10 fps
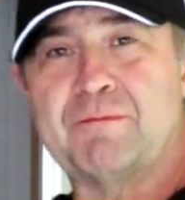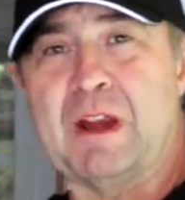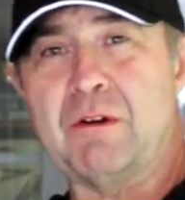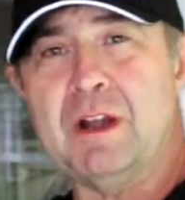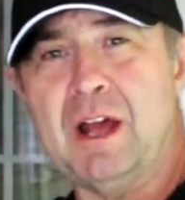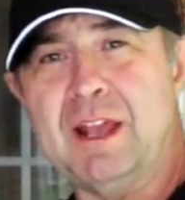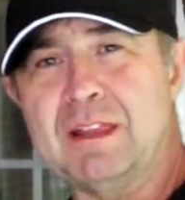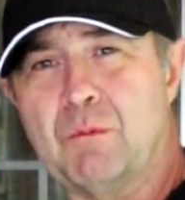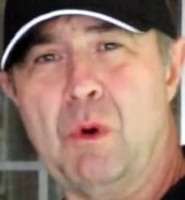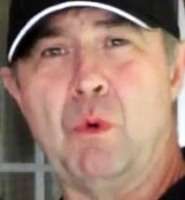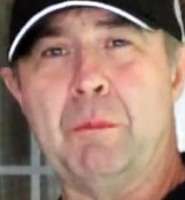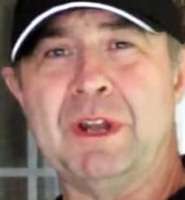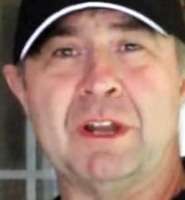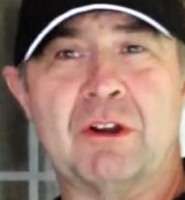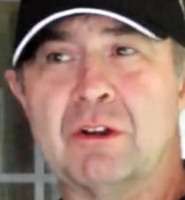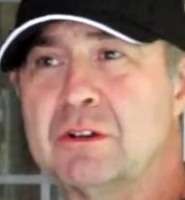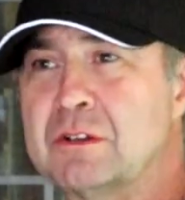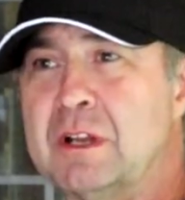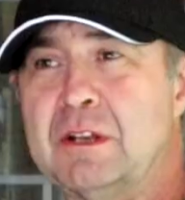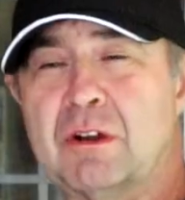Fahrenheit. The one woman in
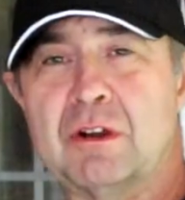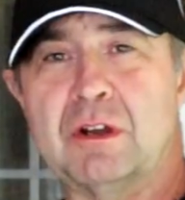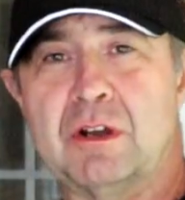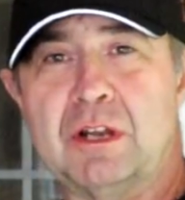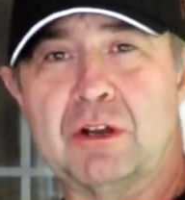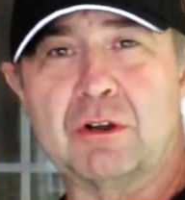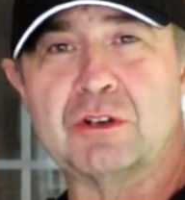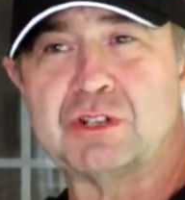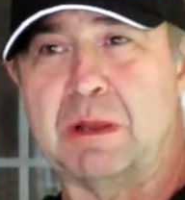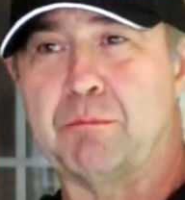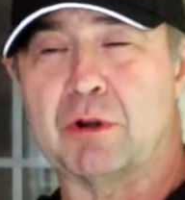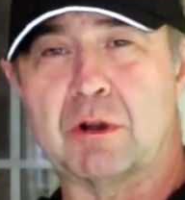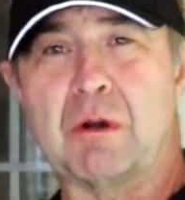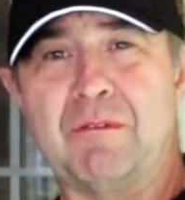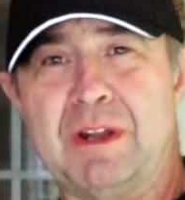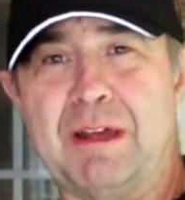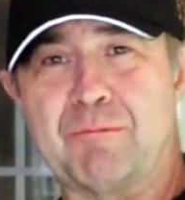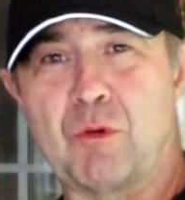hers, she put her oven at